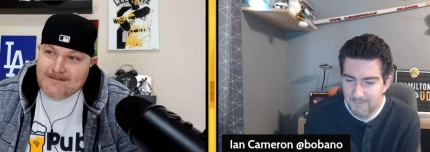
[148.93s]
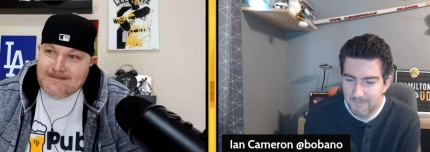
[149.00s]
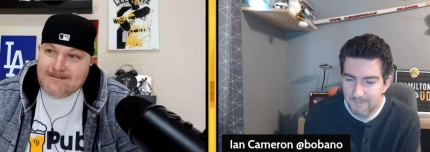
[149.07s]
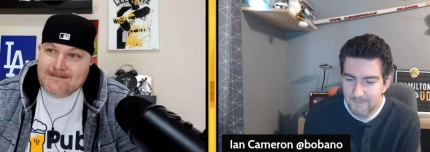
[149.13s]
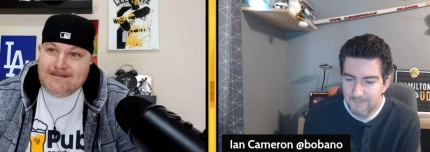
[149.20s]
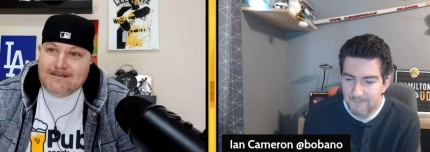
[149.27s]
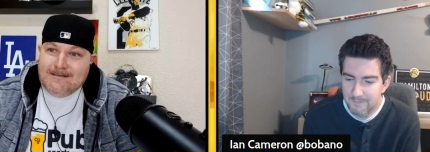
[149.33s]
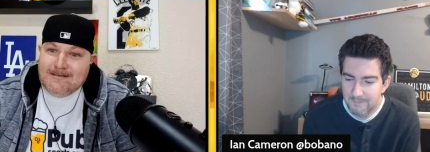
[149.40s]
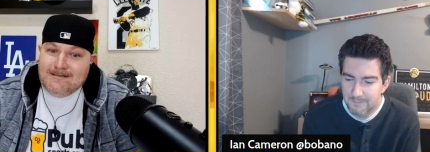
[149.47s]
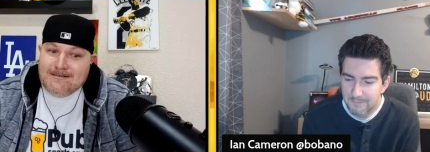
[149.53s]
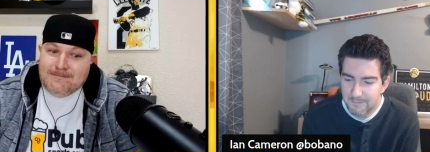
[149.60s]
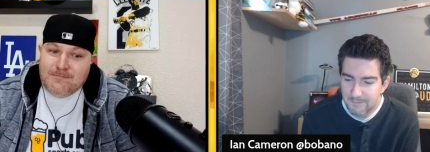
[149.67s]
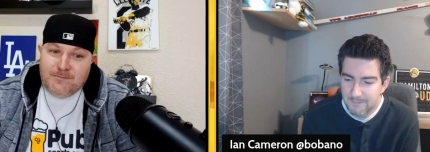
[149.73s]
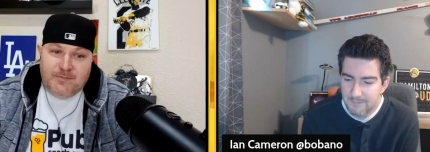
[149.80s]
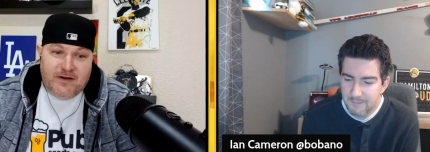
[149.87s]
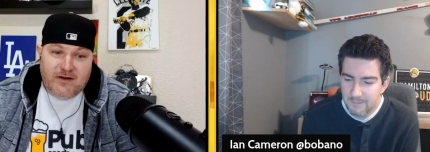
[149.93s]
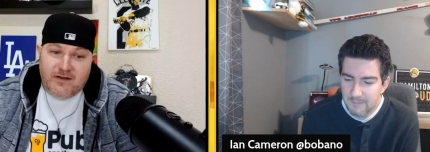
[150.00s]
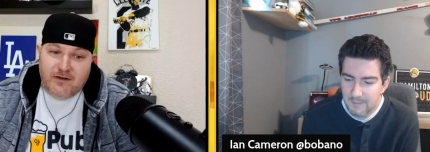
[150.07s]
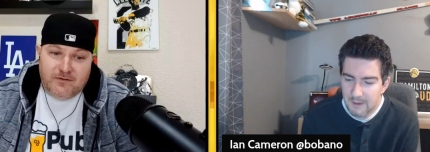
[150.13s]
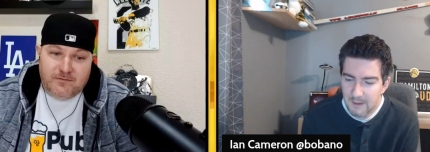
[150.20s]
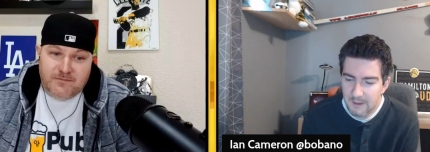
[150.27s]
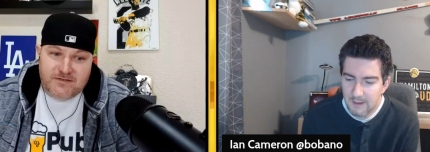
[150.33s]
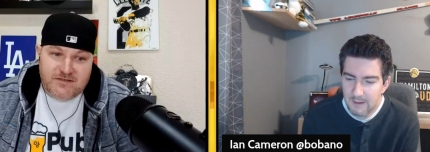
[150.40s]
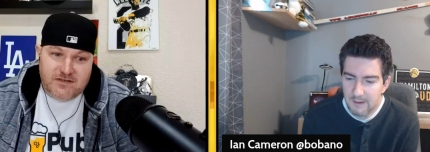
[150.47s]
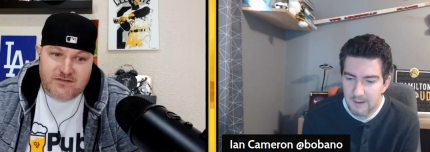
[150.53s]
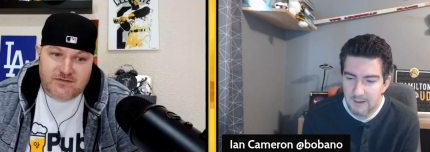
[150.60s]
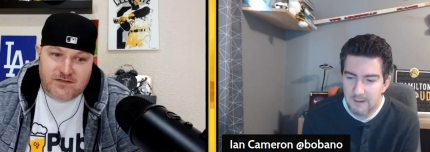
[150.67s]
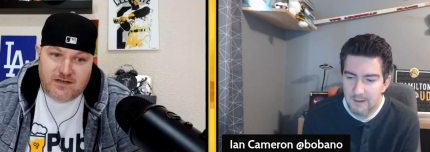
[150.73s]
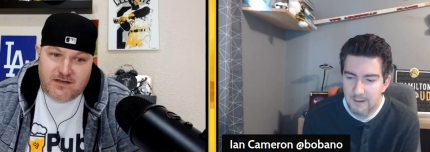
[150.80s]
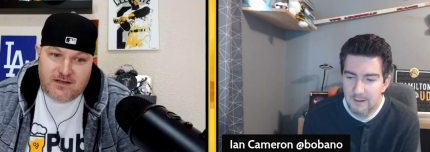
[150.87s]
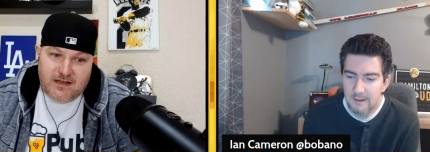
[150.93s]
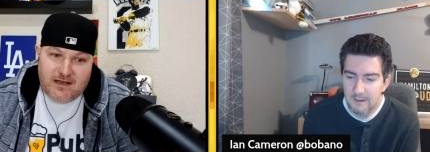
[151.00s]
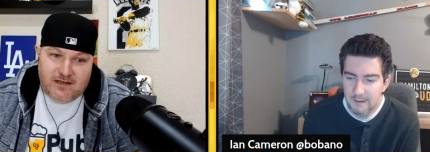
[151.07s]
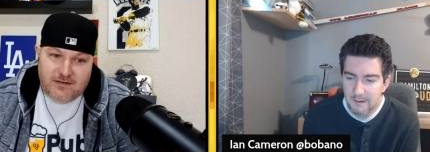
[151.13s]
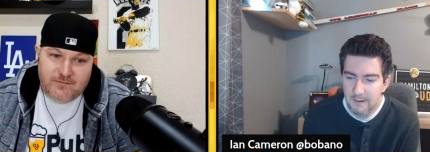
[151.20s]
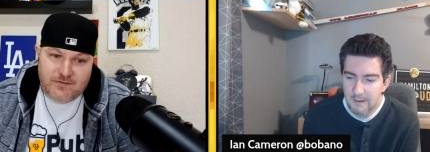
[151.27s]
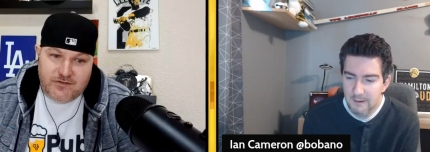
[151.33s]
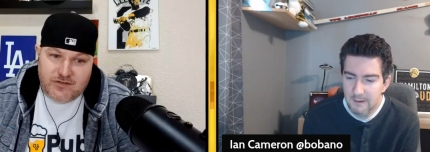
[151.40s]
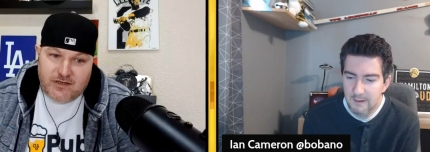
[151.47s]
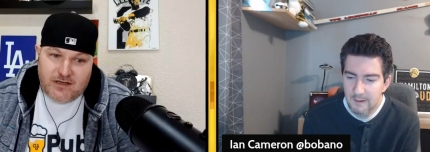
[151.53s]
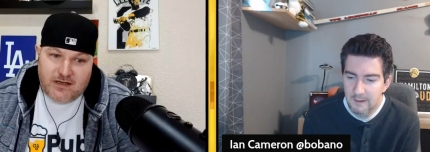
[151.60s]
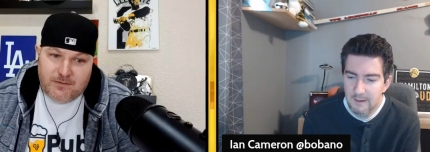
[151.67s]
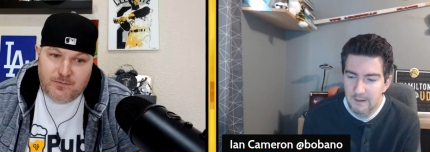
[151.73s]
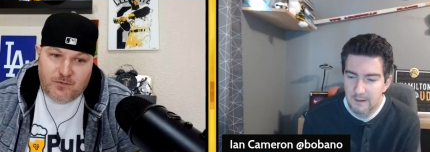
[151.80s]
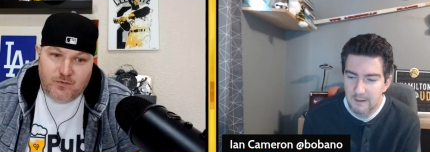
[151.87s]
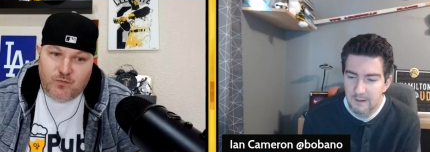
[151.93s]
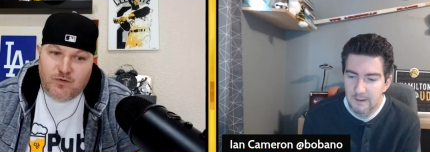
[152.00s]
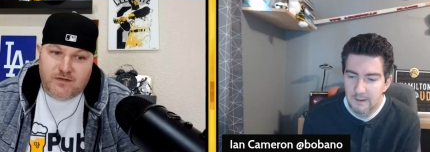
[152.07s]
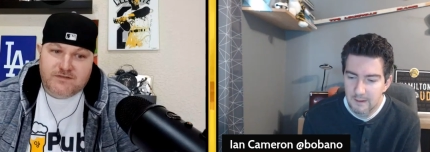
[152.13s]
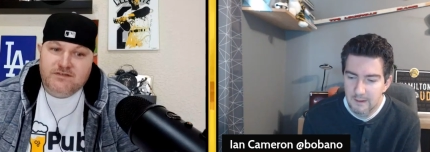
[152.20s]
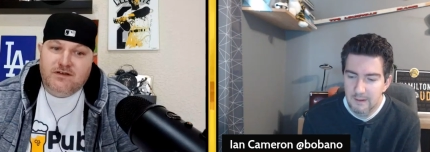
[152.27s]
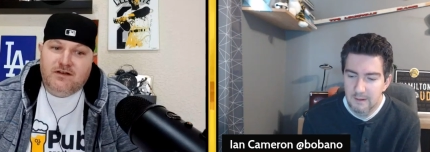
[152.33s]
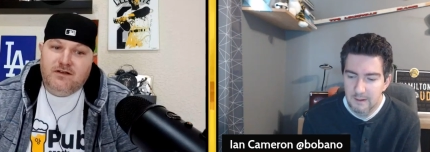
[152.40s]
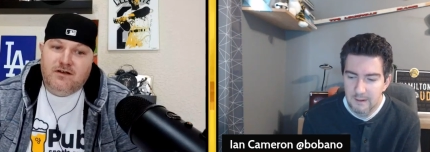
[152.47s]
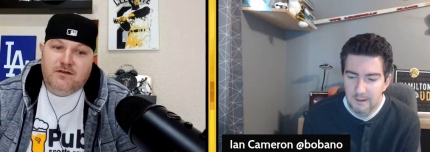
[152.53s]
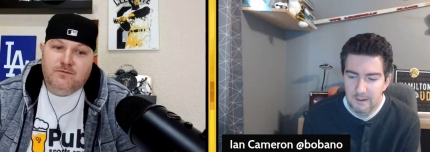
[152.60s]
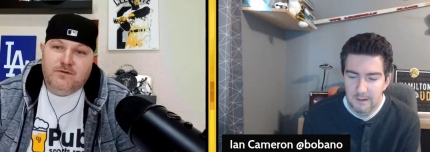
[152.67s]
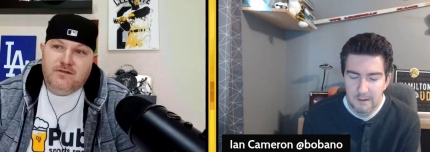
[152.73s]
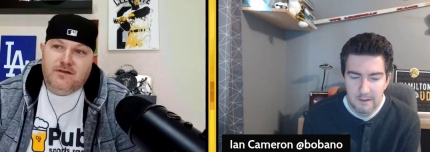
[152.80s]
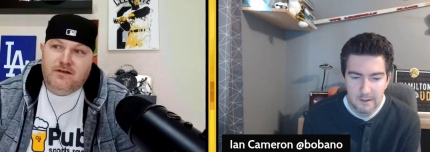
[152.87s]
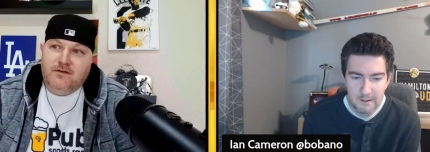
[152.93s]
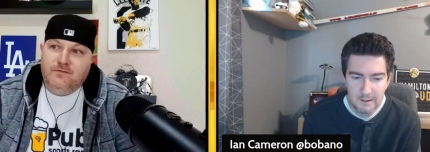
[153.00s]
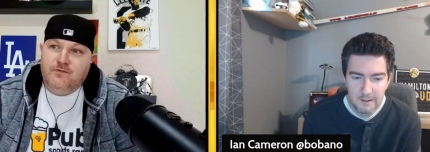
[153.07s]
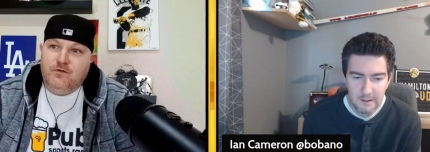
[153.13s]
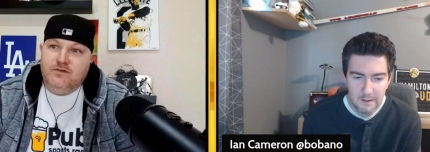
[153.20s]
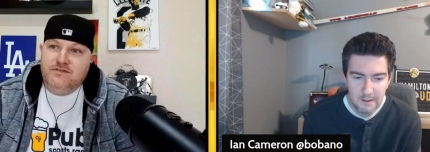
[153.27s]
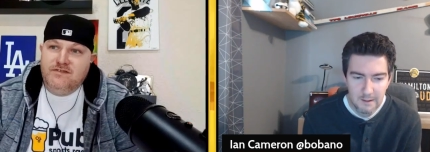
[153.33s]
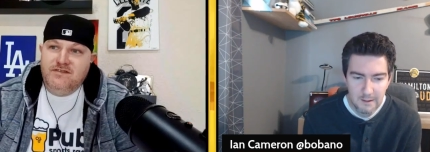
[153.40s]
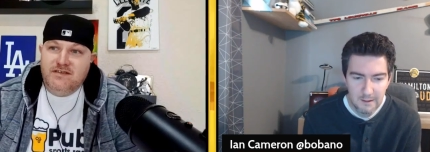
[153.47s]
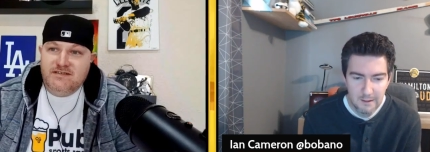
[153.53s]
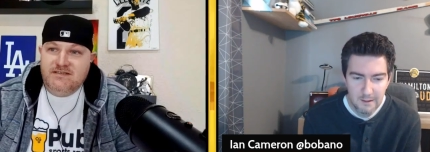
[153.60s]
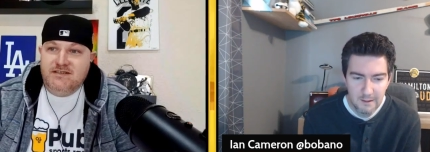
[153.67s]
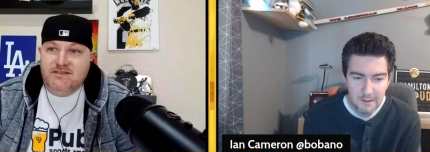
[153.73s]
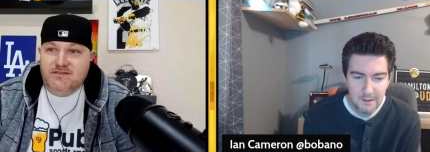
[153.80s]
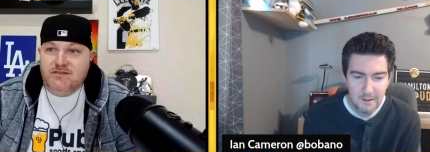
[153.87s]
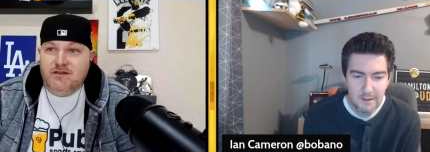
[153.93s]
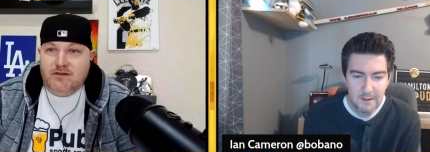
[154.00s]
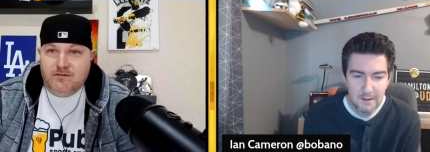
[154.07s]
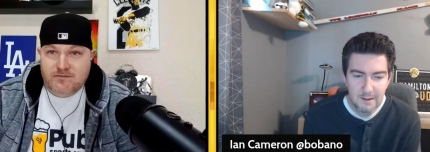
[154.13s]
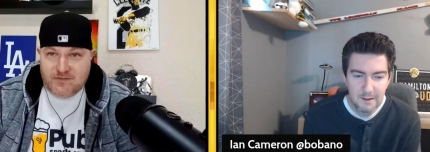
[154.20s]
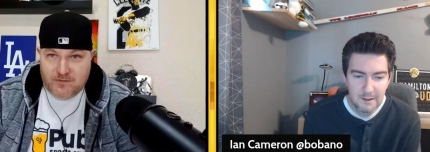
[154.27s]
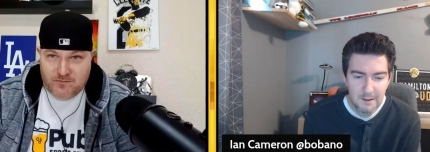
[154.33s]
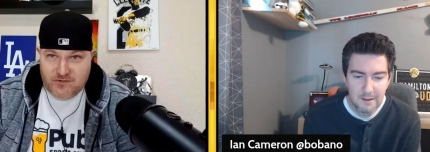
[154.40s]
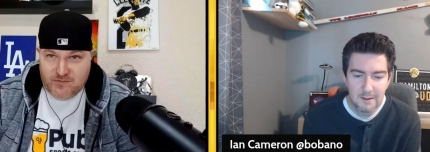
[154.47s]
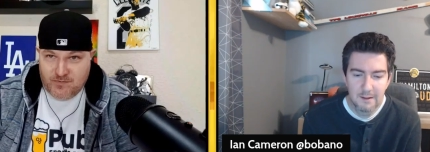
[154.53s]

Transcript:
Speaker 1: Uh, but Barry Odom, he's just done a hell of a job. What's going on with Air Force? This is though. Someone just